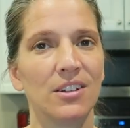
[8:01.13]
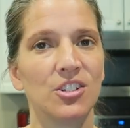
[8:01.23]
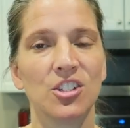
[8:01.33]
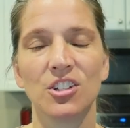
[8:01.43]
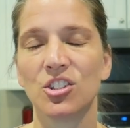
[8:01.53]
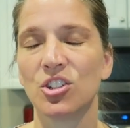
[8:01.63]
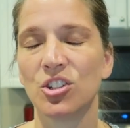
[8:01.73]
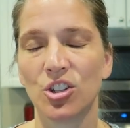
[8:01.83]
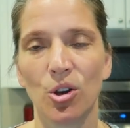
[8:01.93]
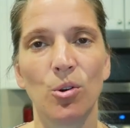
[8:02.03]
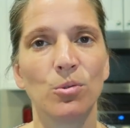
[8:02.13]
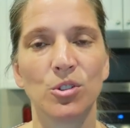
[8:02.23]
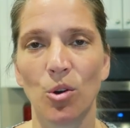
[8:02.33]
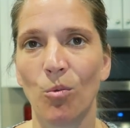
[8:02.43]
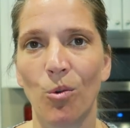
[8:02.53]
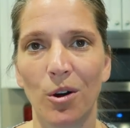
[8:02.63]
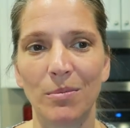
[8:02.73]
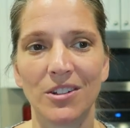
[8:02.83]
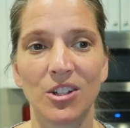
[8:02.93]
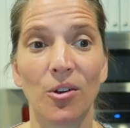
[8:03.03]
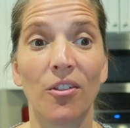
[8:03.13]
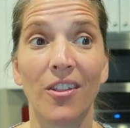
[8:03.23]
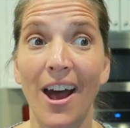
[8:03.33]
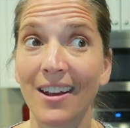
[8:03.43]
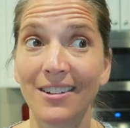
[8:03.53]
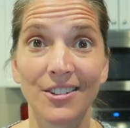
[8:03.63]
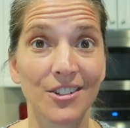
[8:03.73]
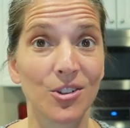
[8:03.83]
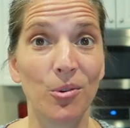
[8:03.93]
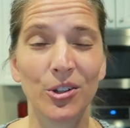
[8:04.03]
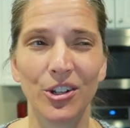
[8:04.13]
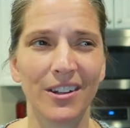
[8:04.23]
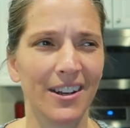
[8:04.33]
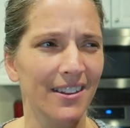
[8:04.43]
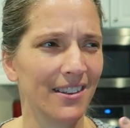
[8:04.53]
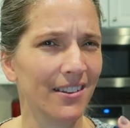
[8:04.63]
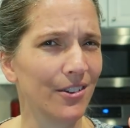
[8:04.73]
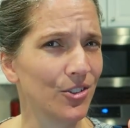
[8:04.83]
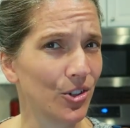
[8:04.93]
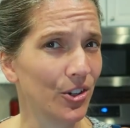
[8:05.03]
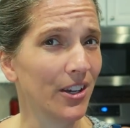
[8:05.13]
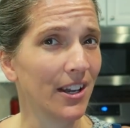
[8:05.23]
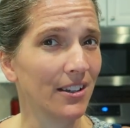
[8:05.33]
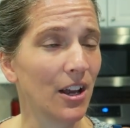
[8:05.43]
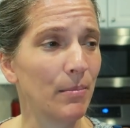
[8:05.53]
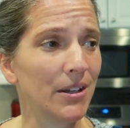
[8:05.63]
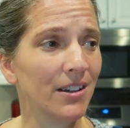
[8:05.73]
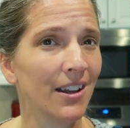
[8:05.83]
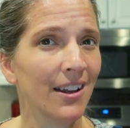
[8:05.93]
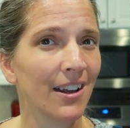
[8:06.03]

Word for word: out, it's just so, so warm. And so that, it's just going good. And then I think there's a hurricane coming.